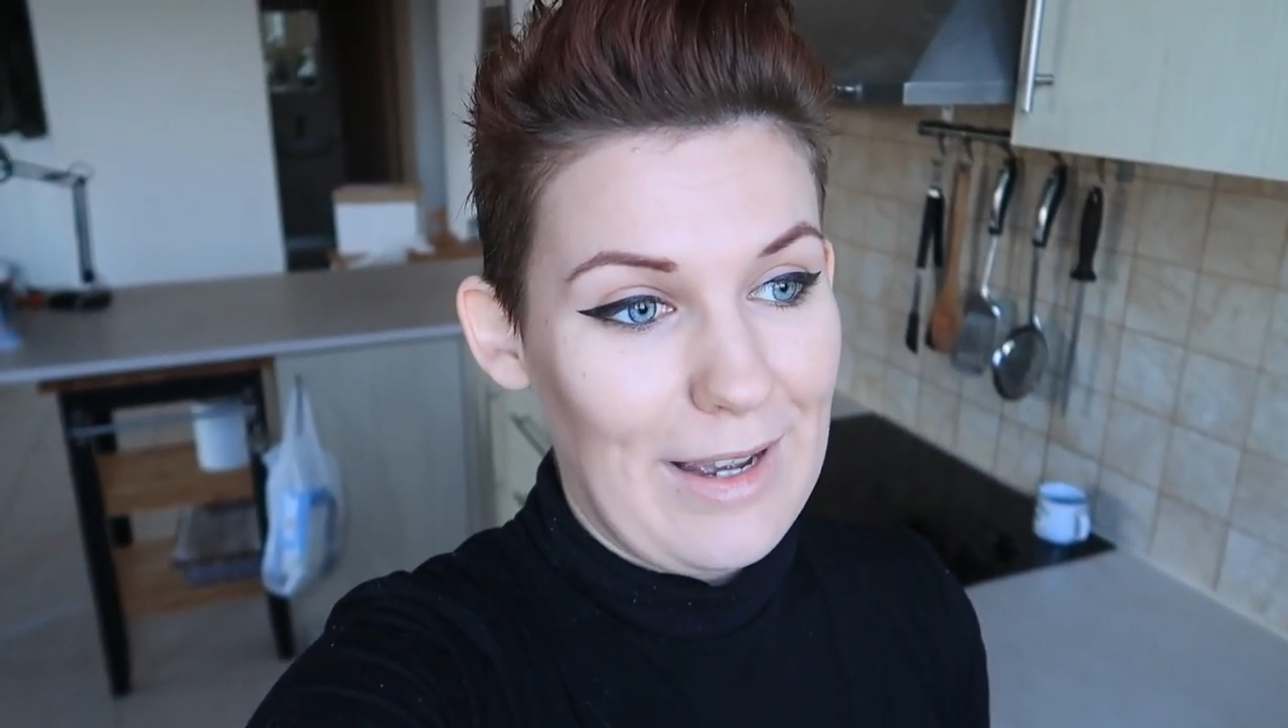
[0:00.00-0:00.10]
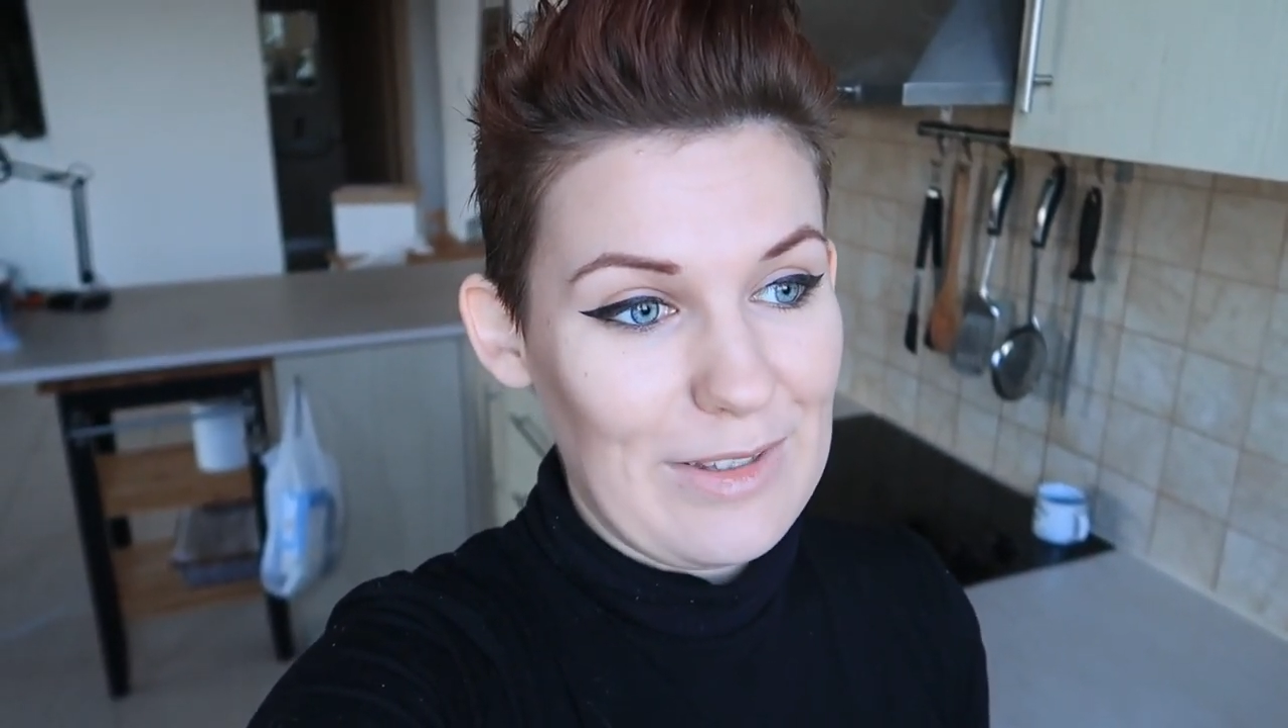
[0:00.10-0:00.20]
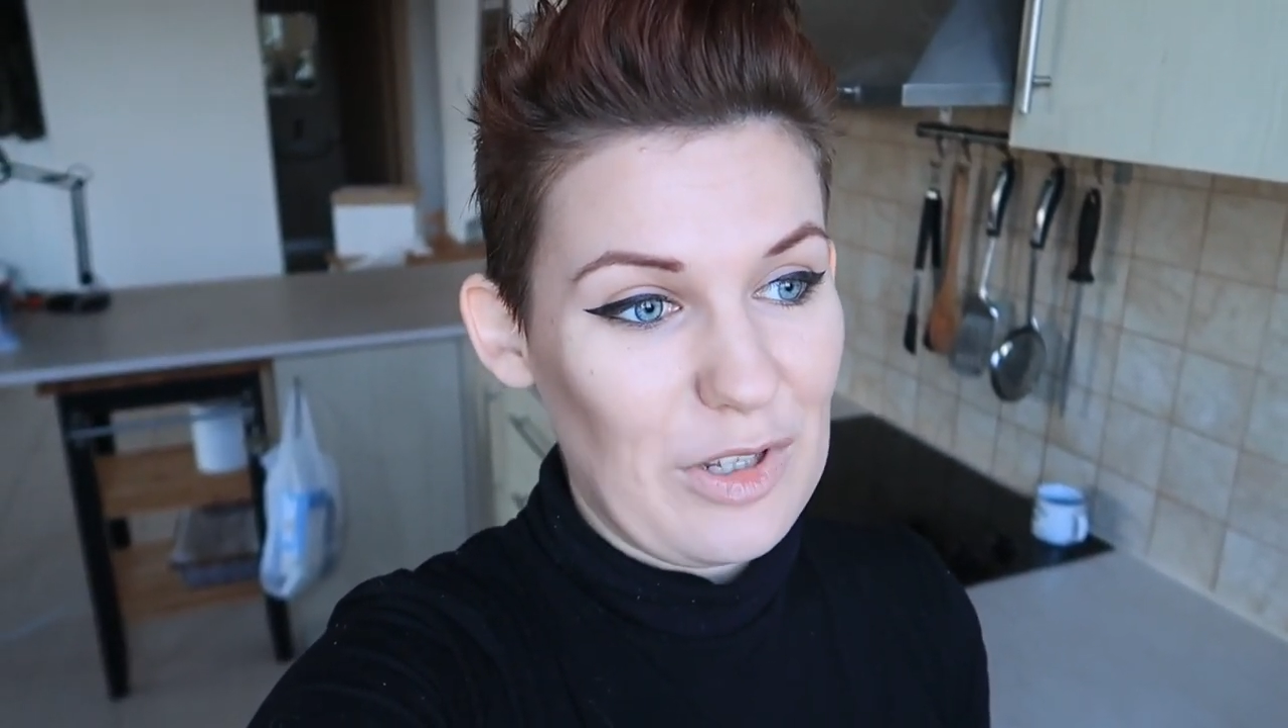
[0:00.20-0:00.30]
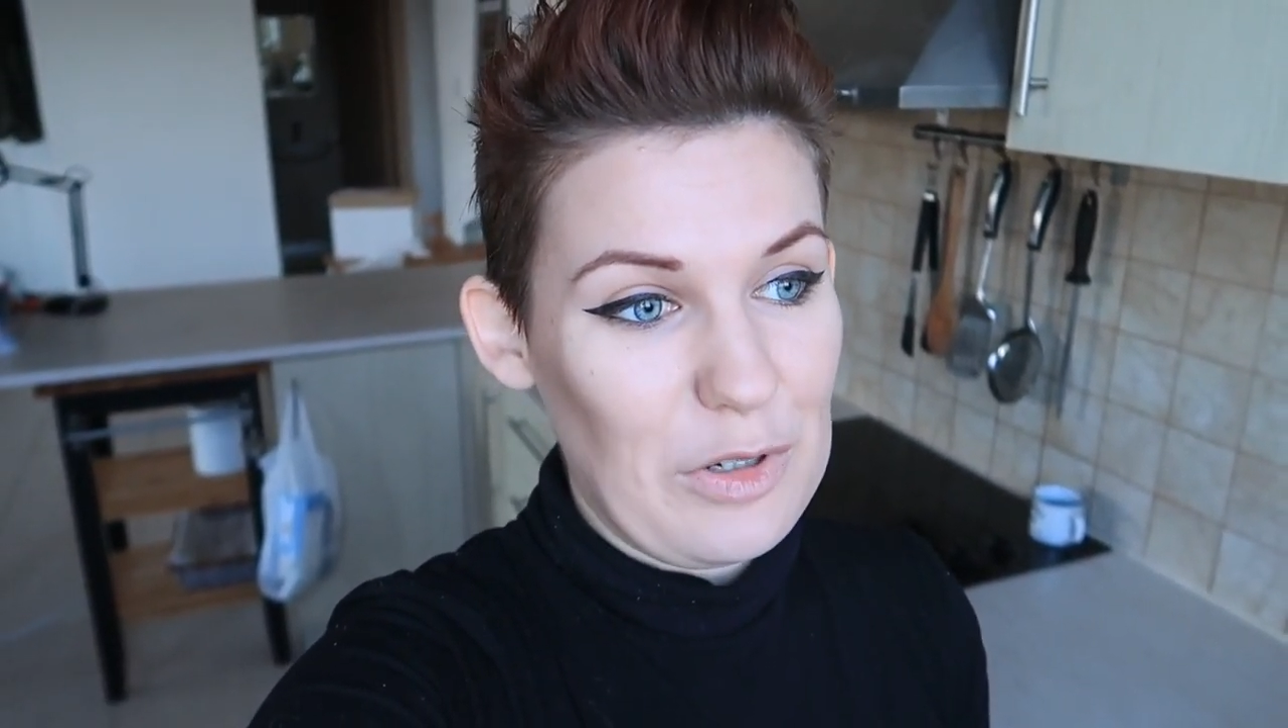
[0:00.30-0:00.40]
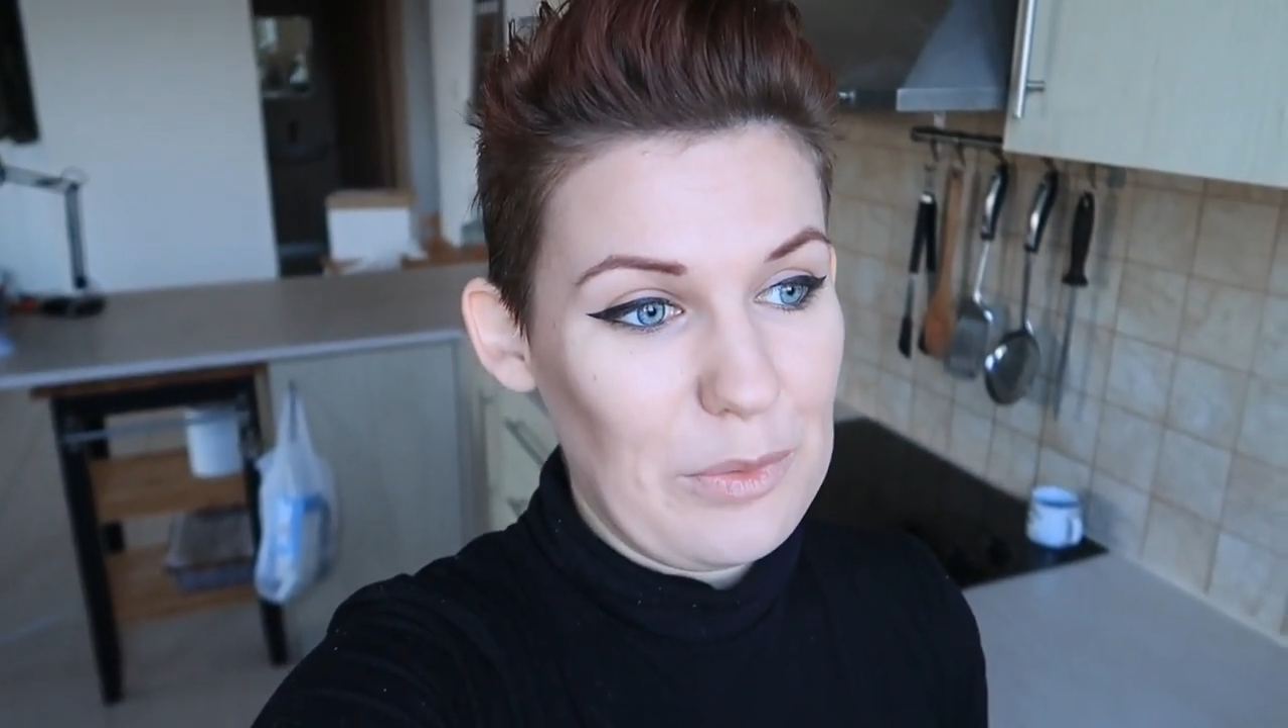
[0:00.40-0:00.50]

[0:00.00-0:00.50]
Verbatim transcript: as I